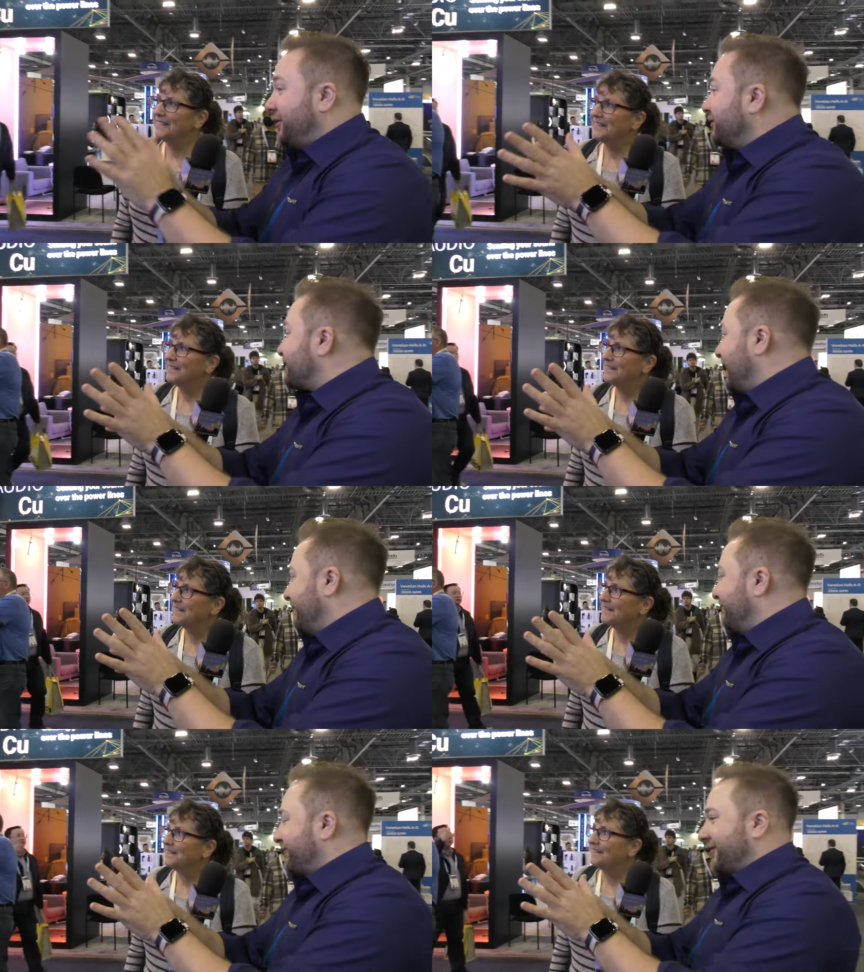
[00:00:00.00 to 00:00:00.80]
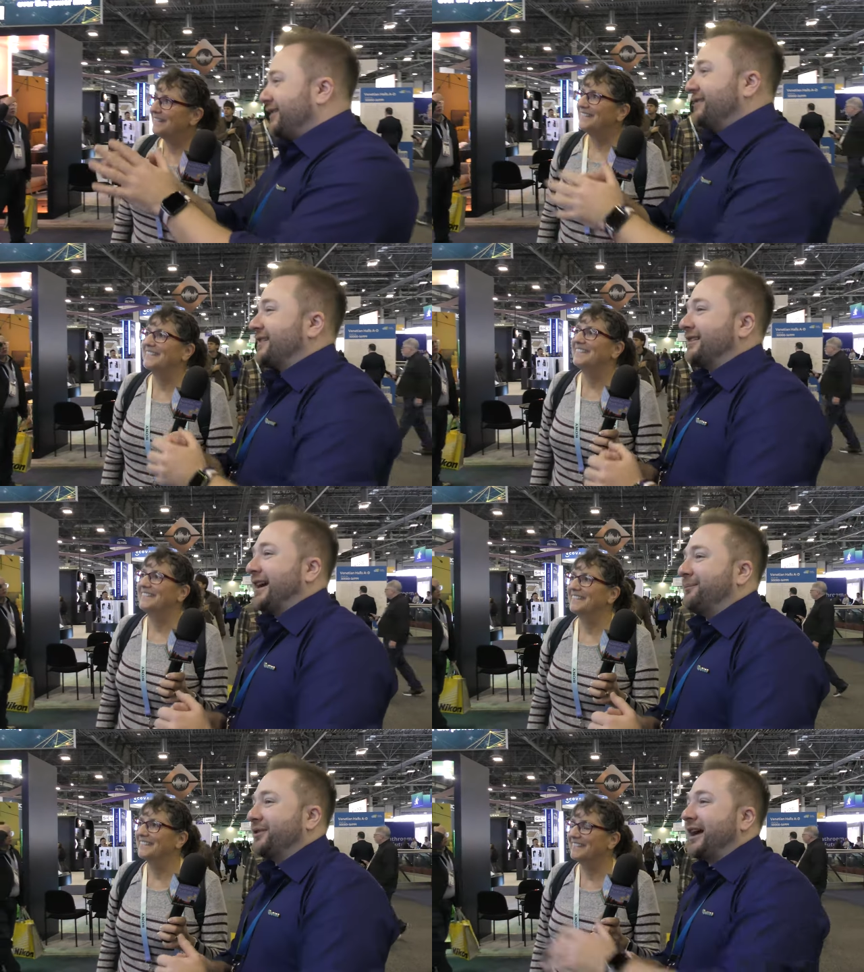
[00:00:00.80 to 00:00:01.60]
Speaker 1: used them for things like
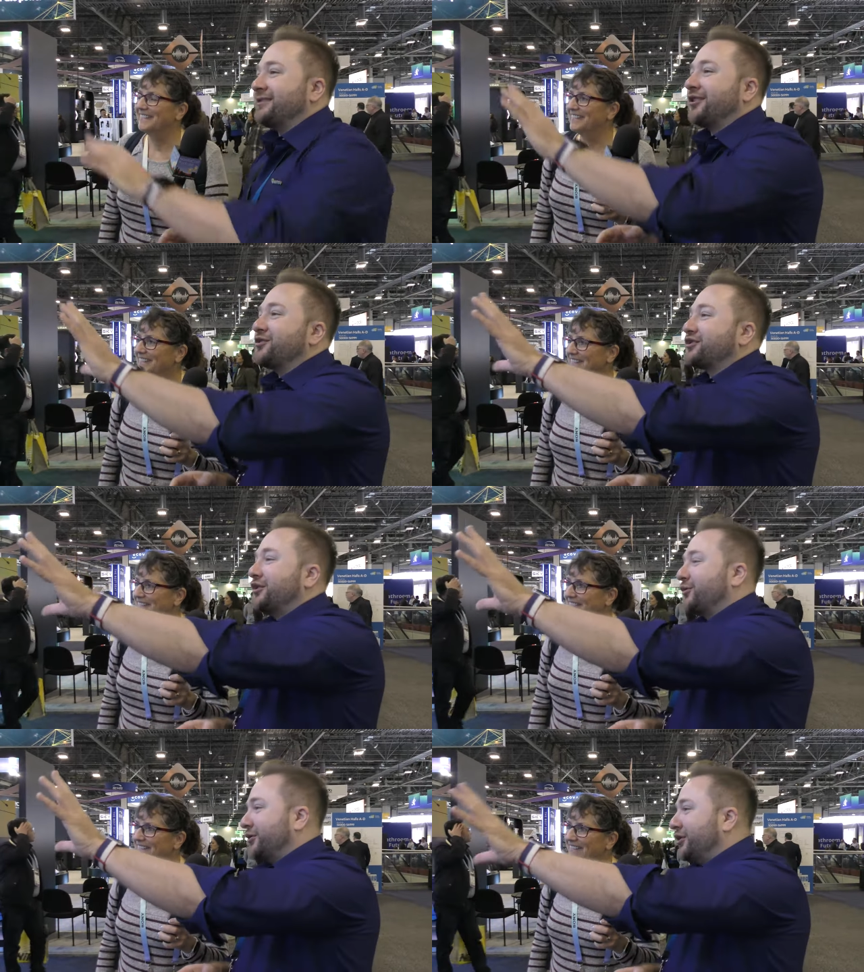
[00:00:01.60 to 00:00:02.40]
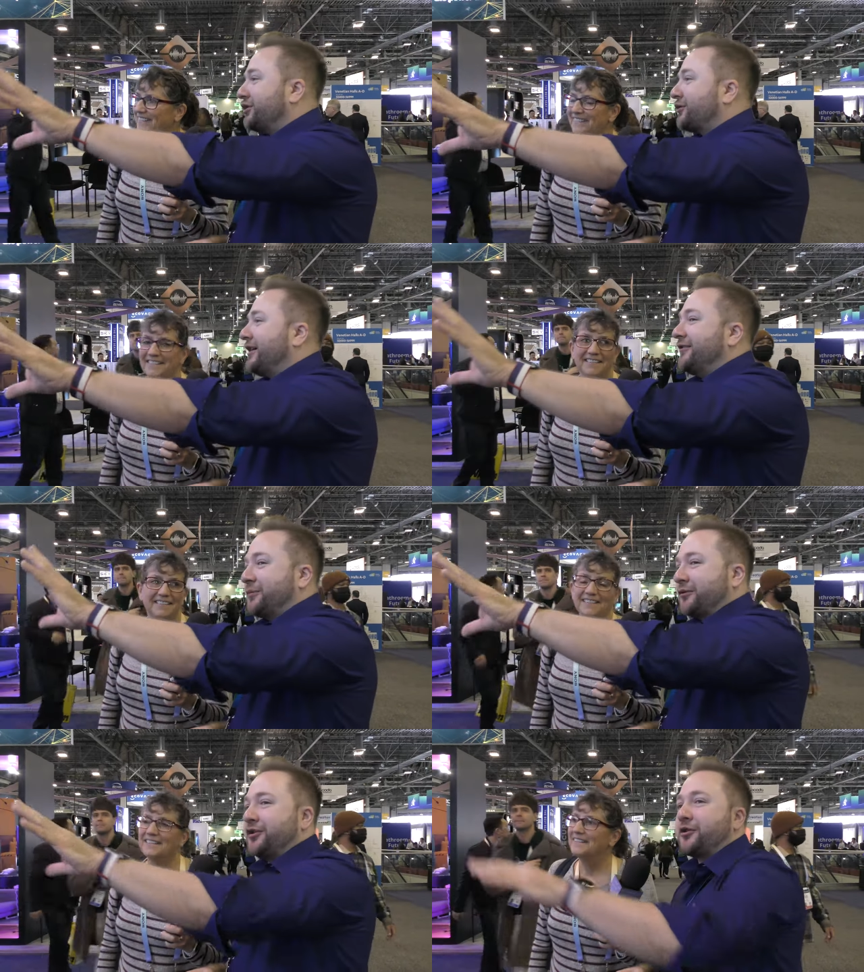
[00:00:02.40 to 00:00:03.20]
that, but that's also really creative,
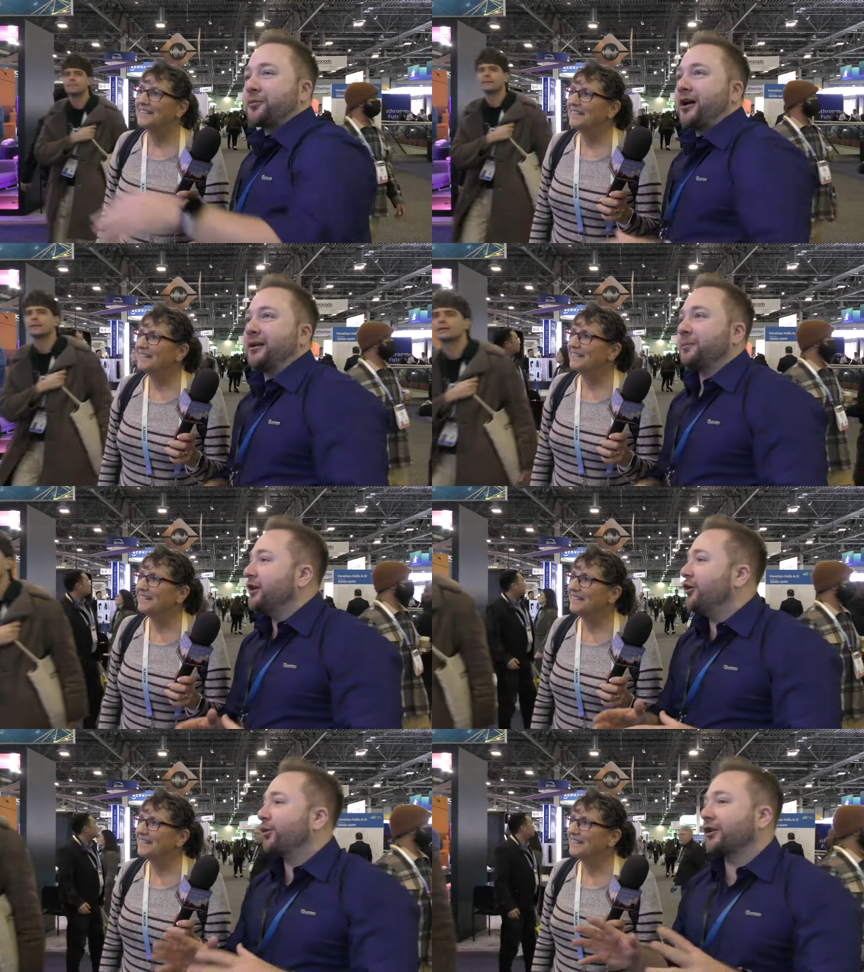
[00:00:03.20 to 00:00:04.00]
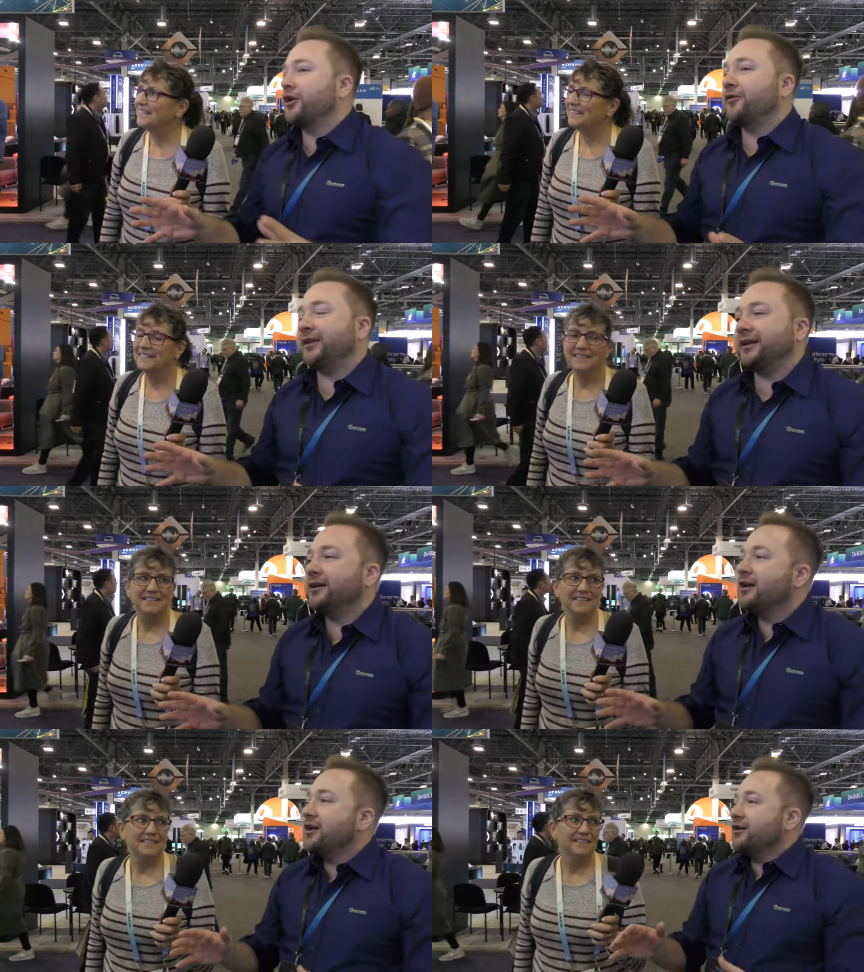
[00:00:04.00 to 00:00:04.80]
but really cool product. But no, we're Govee.
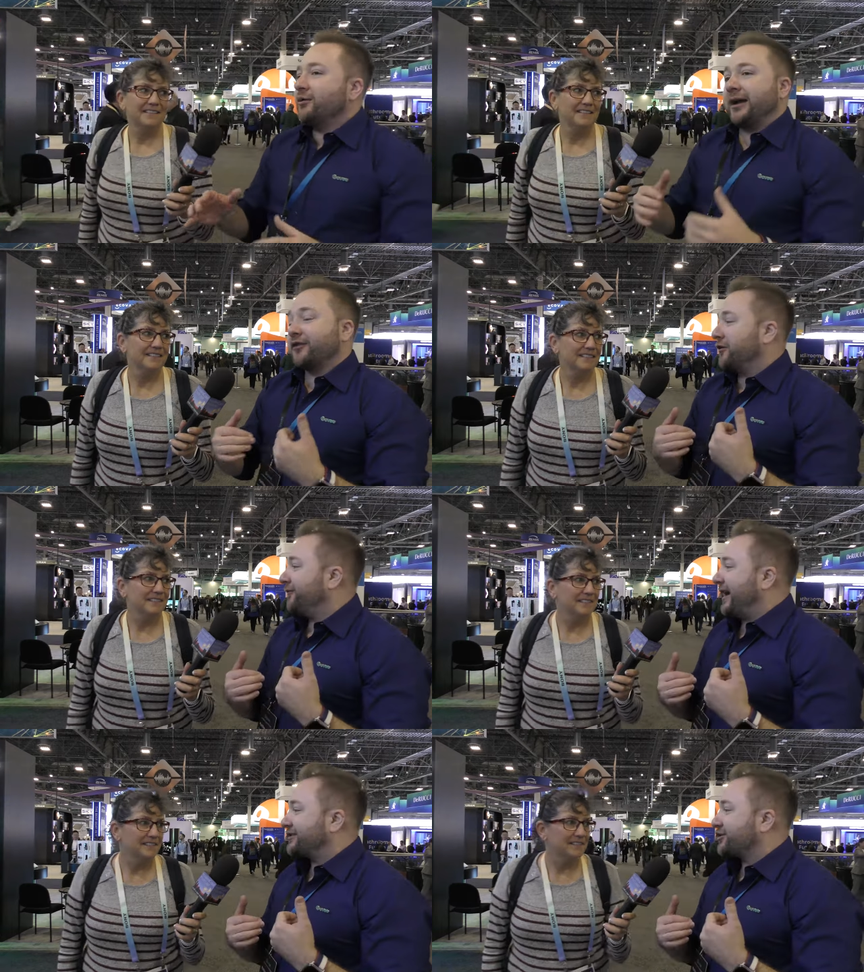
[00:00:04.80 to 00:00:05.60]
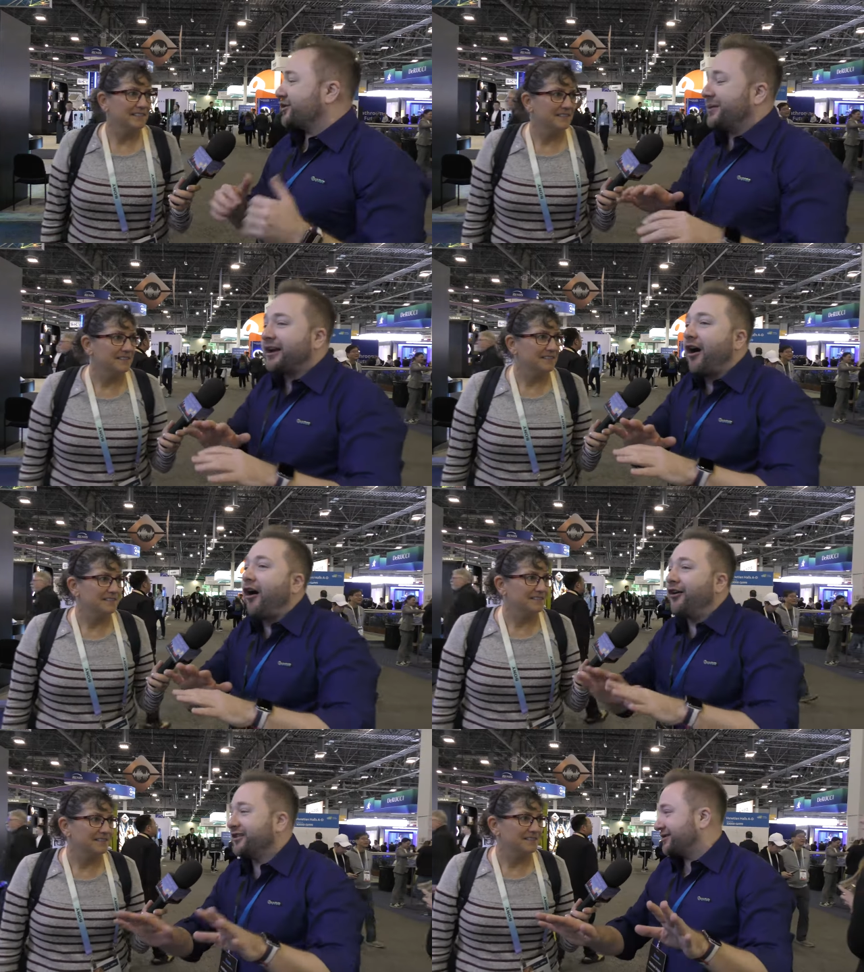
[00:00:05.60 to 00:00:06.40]
We have our own factory, we make
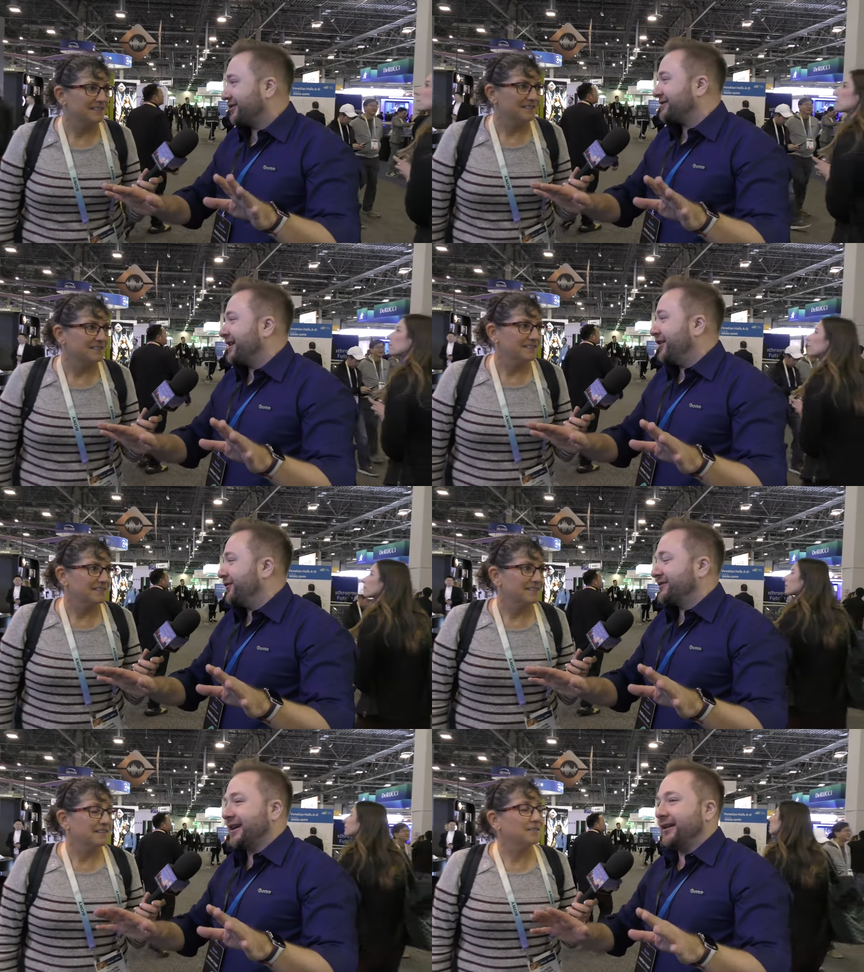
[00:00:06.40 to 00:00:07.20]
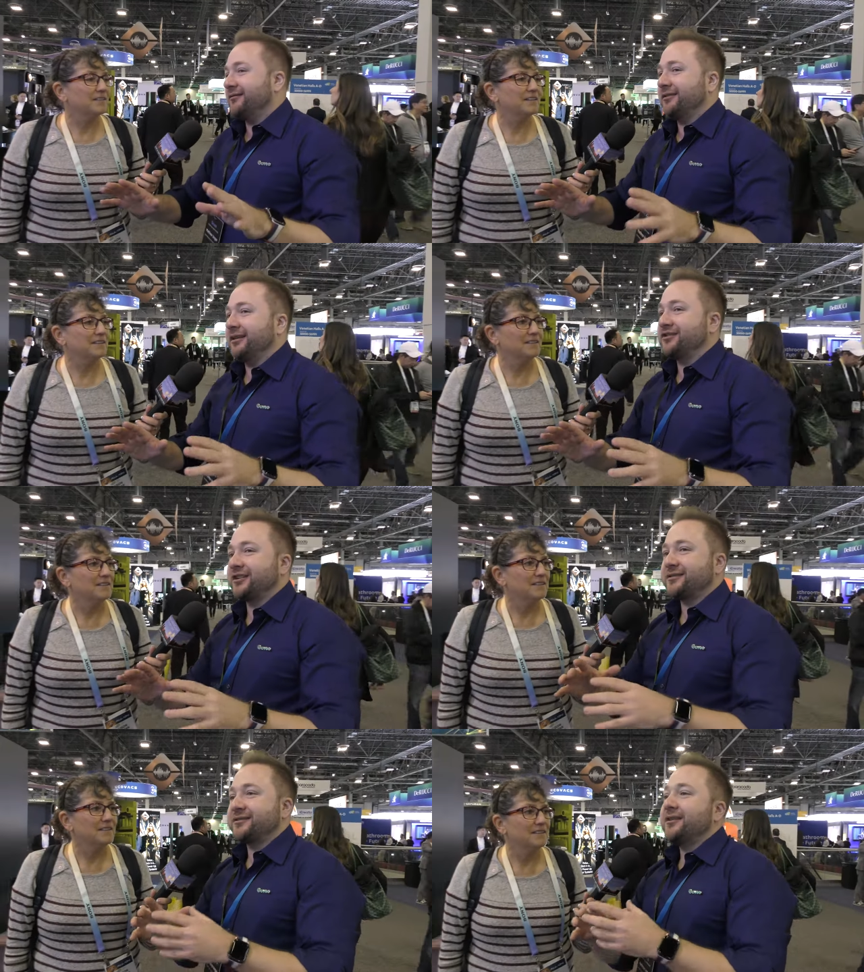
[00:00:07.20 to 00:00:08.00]
all this ourselves, and it's
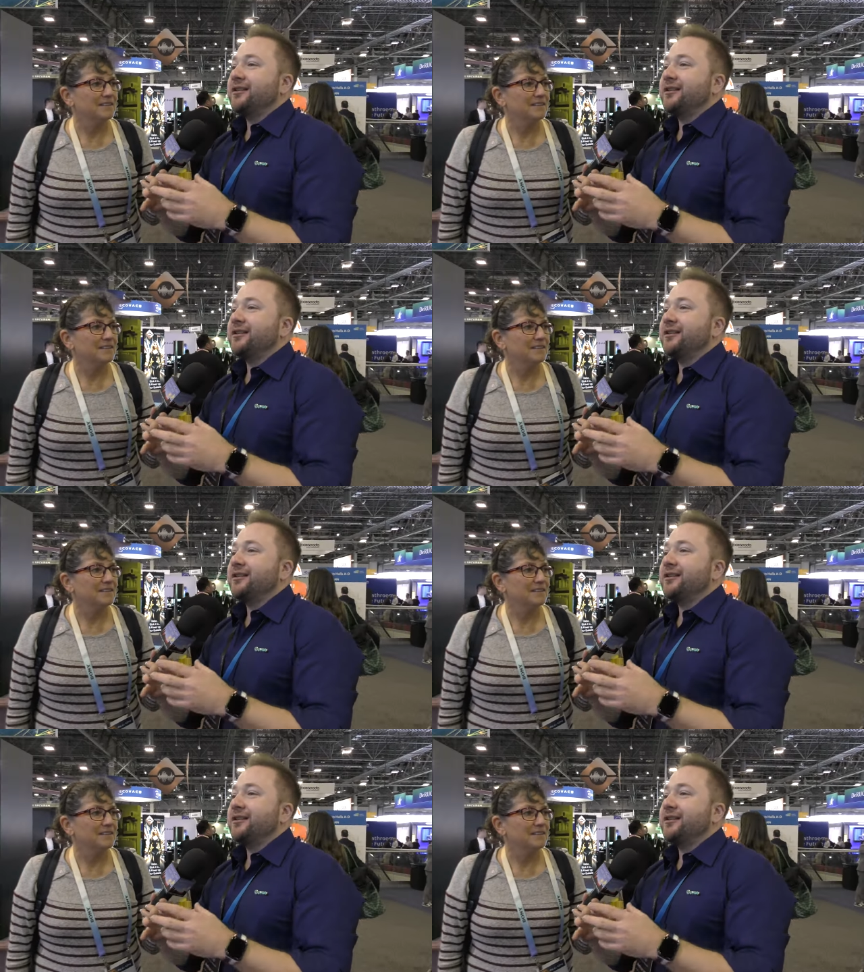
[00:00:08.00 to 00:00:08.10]
just